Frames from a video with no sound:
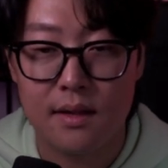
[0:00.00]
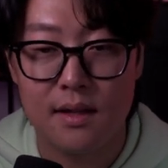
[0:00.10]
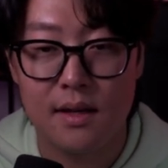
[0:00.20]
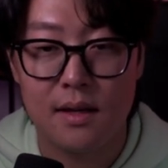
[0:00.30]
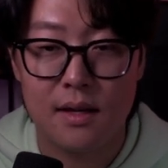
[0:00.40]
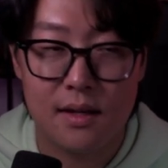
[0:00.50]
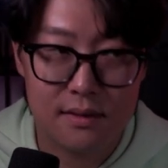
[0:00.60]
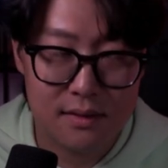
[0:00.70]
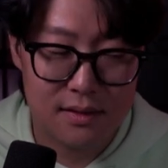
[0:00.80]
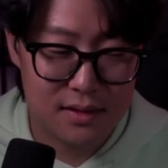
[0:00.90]
The
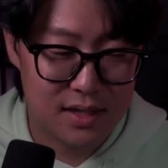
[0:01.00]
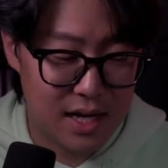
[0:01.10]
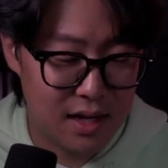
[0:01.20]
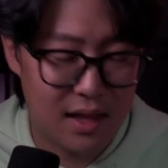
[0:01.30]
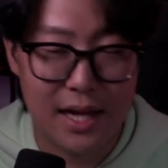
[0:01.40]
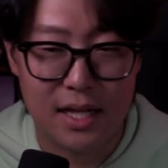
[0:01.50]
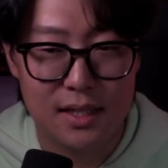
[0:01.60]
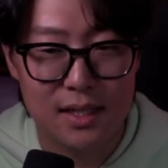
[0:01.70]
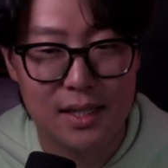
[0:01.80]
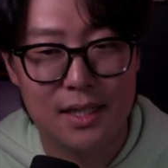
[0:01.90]
kind of like
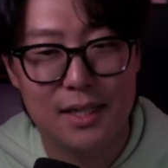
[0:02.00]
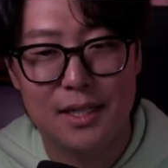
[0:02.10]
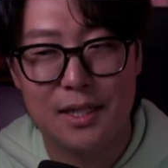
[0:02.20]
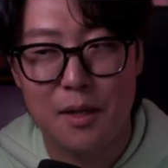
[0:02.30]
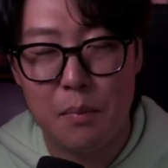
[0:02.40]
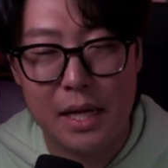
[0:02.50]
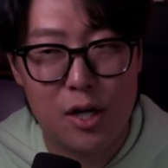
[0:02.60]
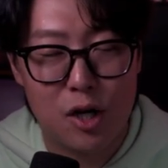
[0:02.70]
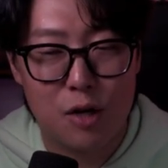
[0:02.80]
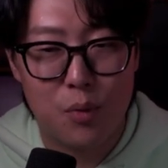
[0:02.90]

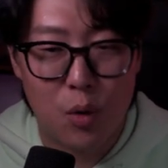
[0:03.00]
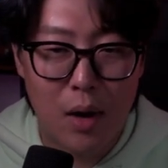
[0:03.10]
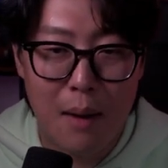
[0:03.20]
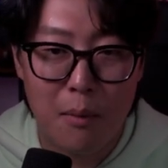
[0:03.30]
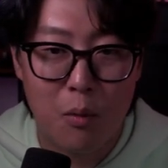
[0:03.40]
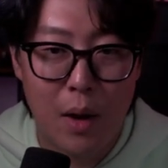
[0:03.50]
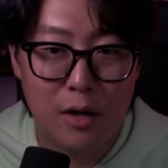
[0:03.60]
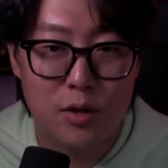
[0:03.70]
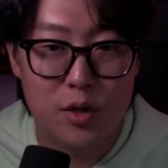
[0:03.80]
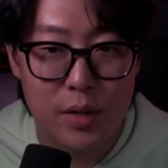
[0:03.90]
beginner programmer
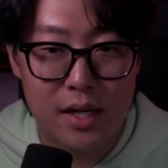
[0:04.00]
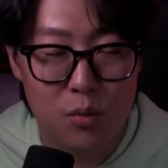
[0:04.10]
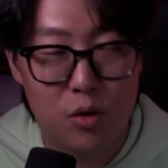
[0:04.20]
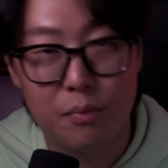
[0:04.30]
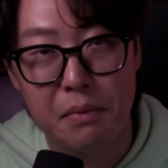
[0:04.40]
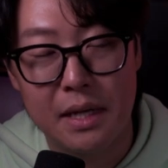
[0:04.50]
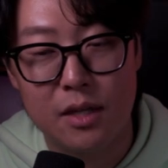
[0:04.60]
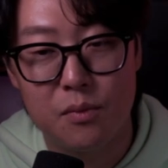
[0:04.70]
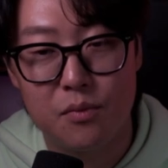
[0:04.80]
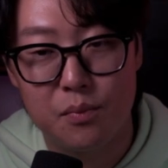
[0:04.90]
way to do it would
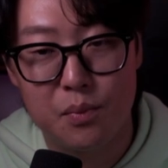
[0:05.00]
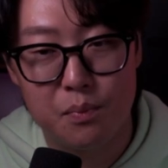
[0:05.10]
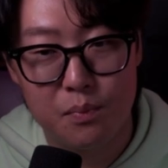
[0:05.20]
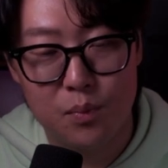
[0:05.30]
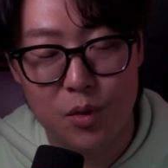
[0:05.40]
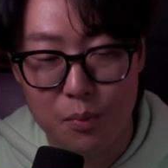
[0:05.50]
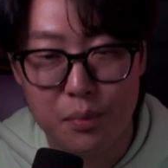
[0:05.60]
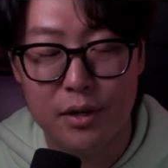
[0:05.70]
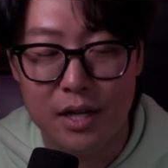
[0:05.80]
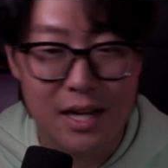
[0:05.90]
be to
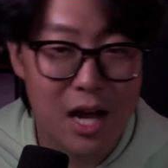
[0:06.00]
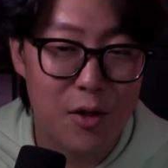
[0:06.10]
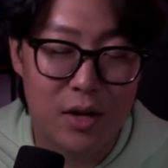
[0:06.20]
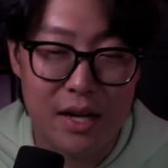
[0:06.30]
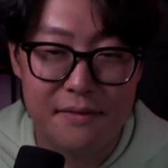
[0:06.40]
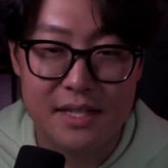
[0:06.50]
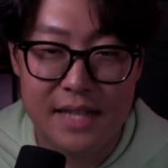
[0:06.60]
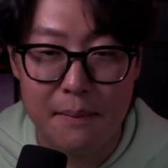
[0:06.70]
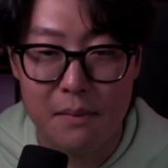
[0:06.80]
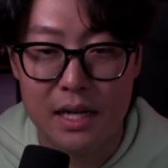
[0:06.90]
put another if
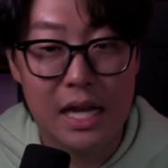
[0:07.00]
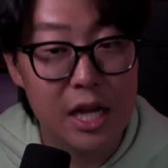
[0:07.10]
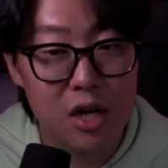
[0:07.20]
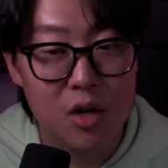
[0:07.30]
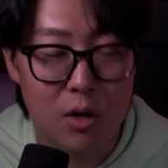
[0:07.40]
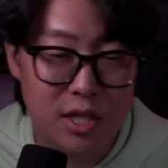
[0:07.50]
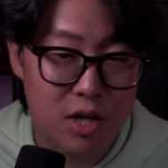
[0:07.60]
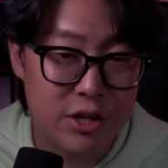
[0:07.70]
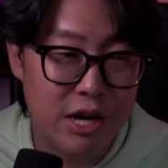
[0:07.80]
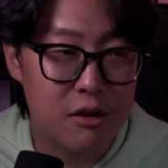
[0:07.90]
statement here or
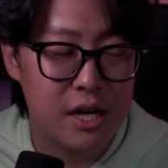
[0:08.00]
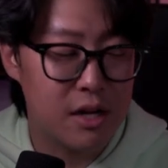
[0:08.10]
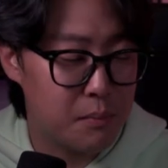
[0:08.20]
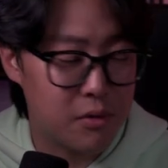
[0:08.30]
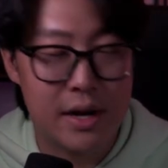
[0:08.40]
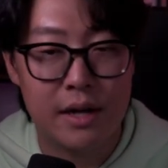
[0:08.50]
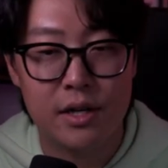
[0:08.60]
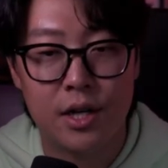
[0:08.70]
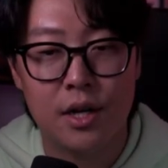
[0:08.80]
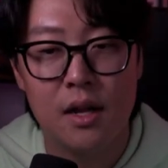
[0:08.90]
ternary
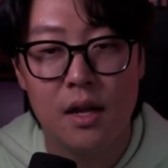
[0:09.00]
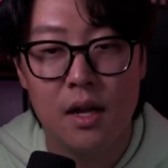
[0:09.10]
operator